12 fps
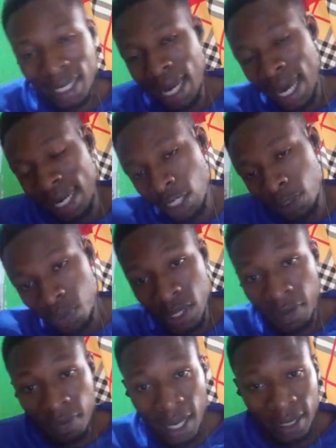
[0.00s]
output
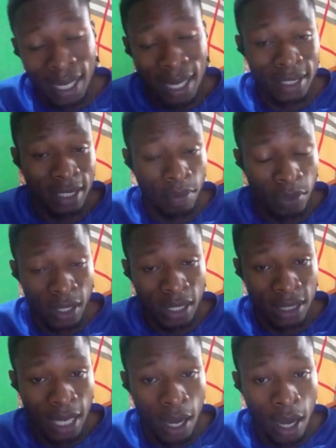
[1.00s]
device, that is the monitor,
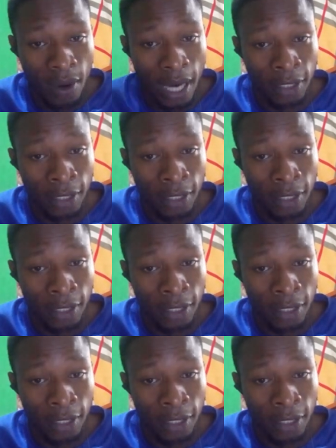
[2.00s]
right?